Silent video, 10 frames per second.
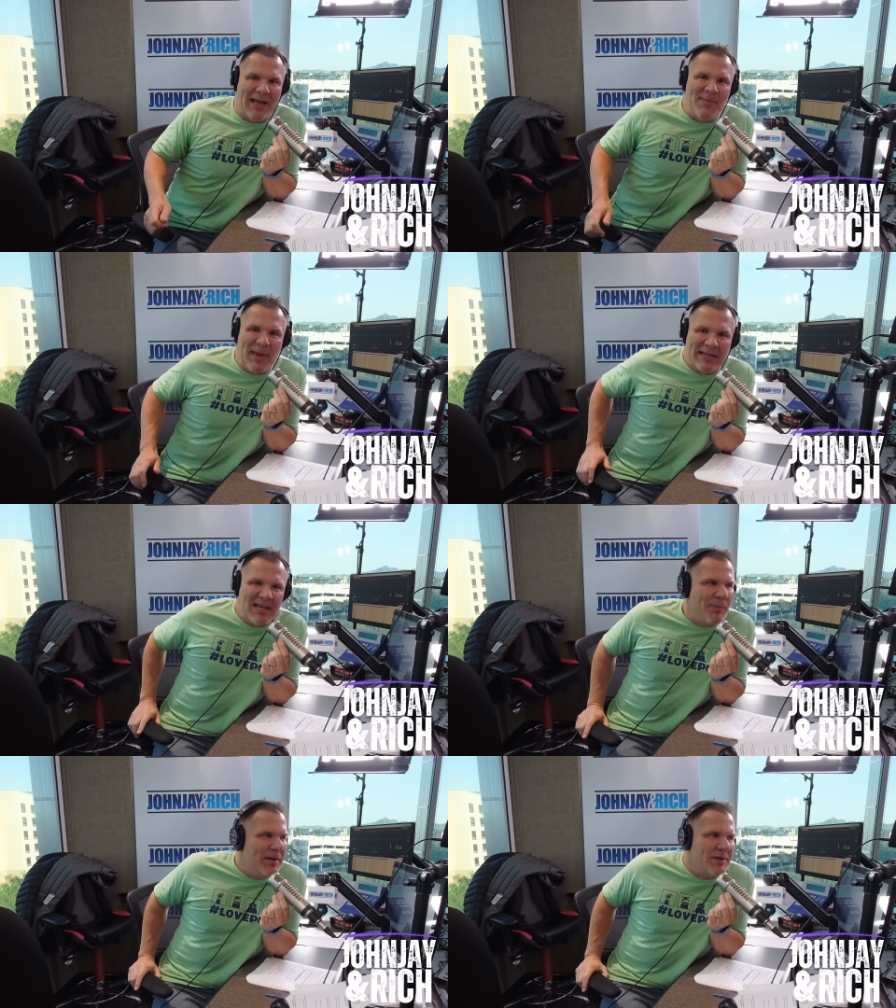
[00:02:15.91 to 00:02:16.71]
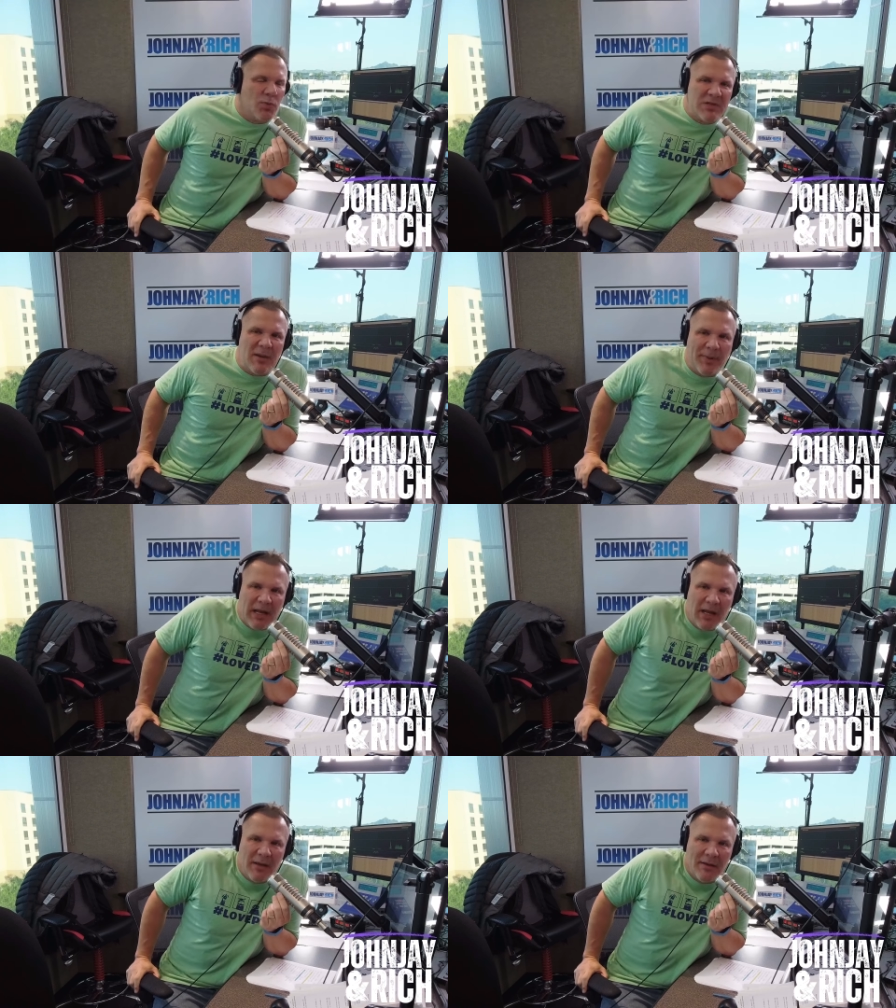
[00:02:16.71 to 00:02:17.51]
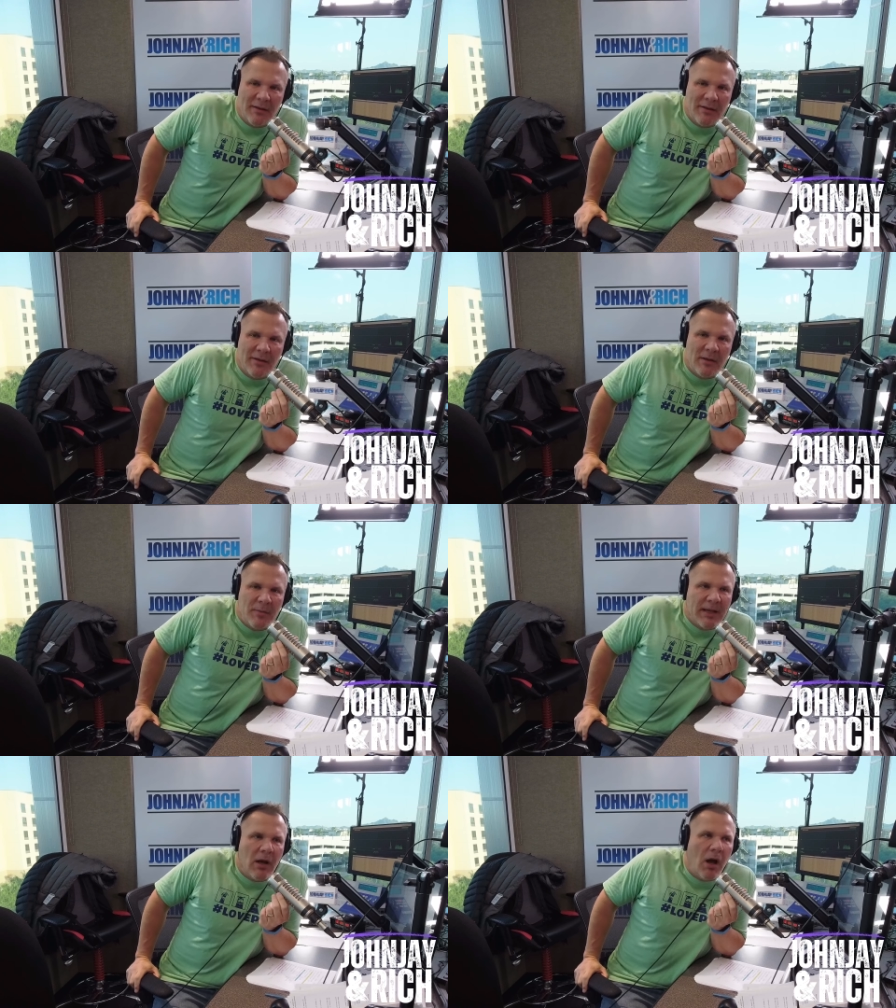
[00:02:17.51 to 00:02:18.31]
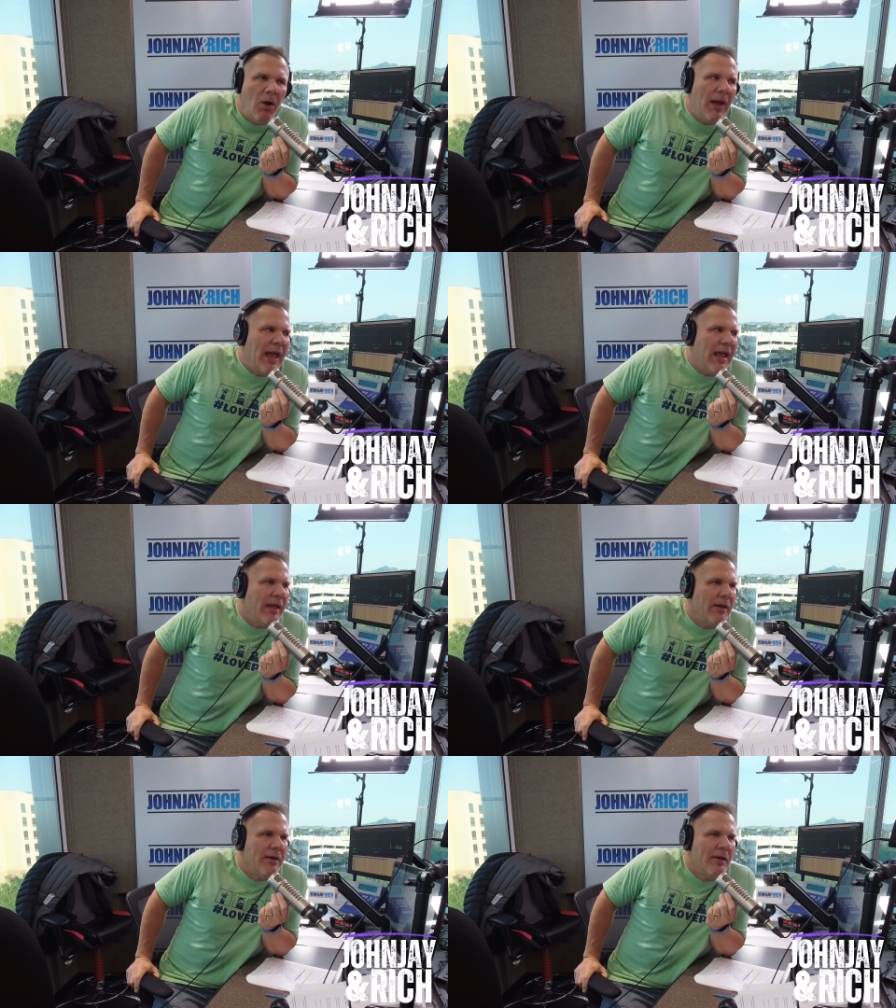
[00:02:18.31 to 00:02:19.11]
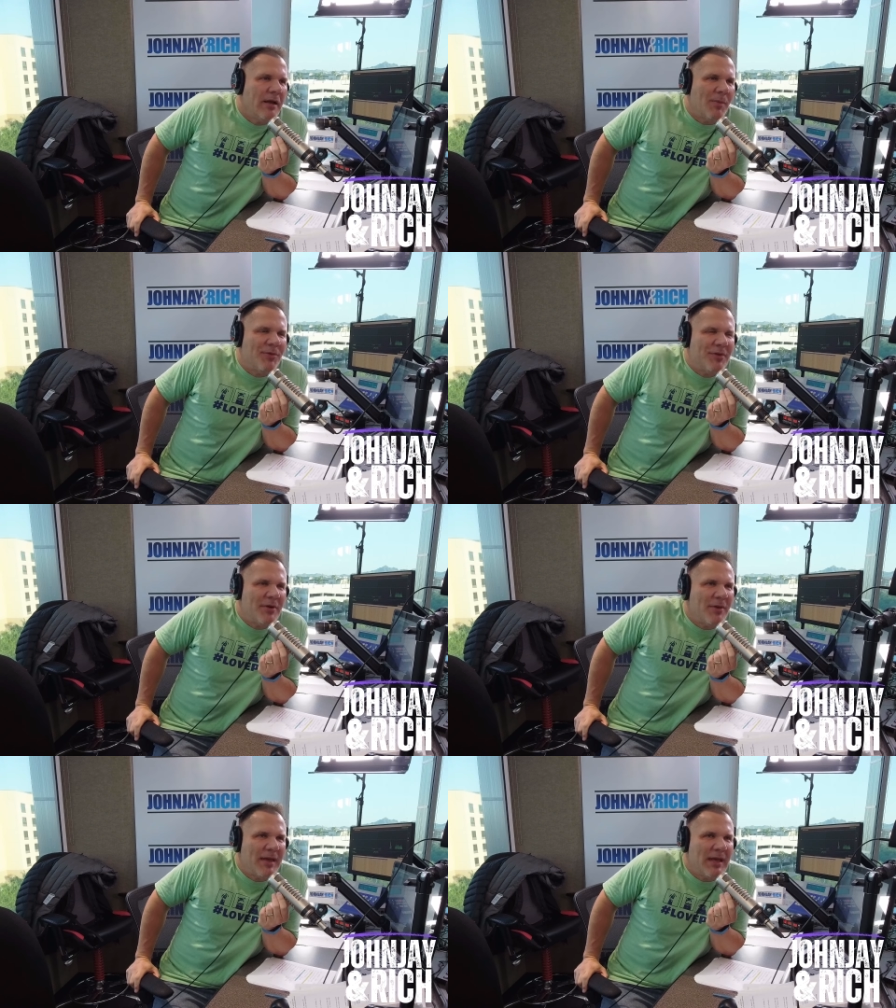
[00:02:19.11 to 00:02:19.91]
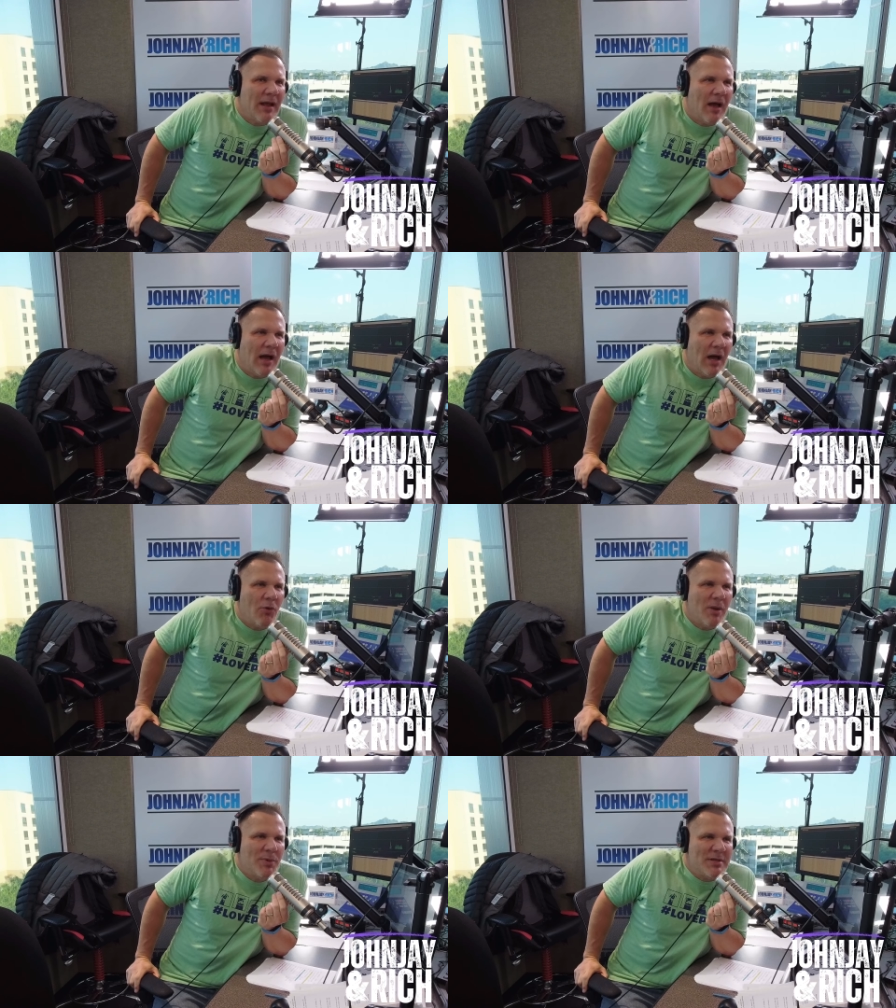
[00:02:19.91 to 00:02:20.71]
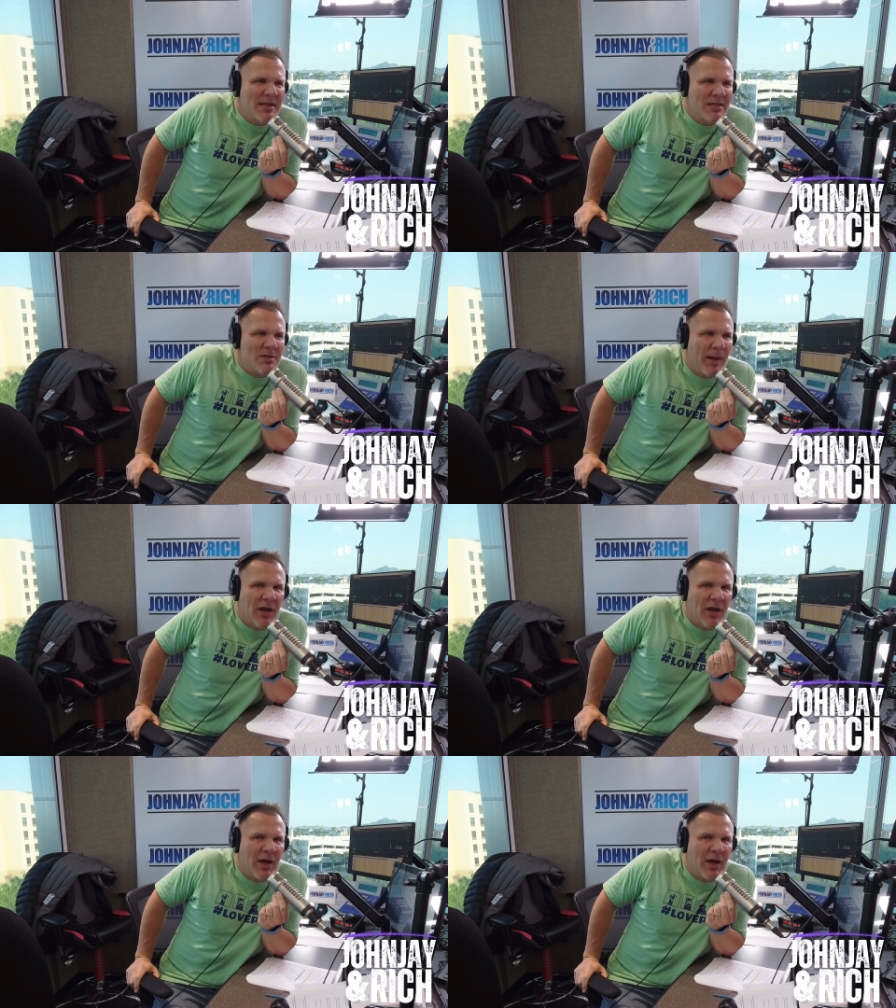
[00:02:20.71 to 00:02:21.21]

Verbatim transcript: He picks up. He goes, what's up, buddy? I'm like, oh, hey. And I'm sitting there thinking, how do I present this to him?